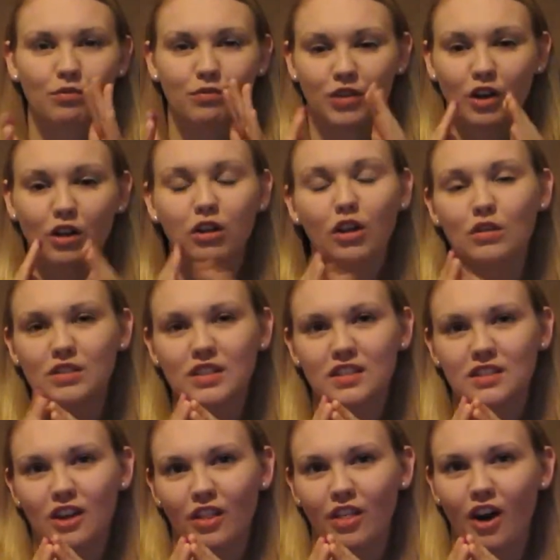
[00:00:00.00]
the closest
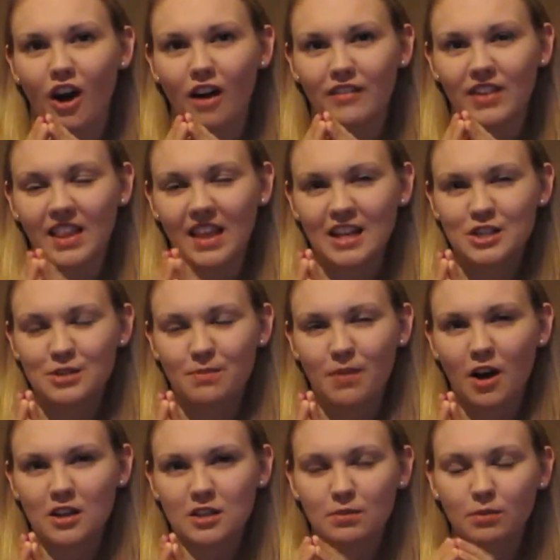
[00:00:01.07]
to the ovulation
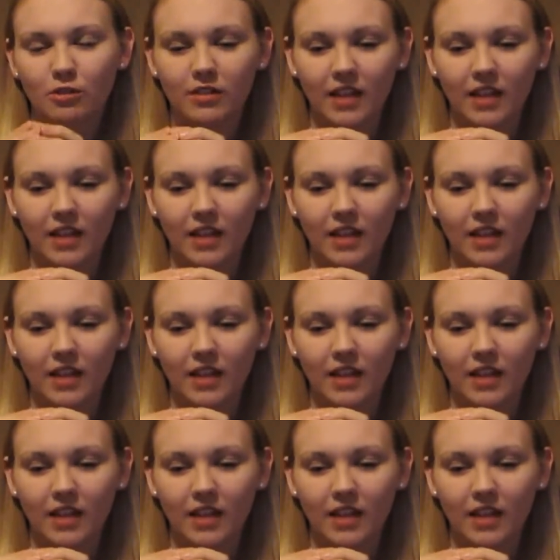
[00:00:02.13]
possible,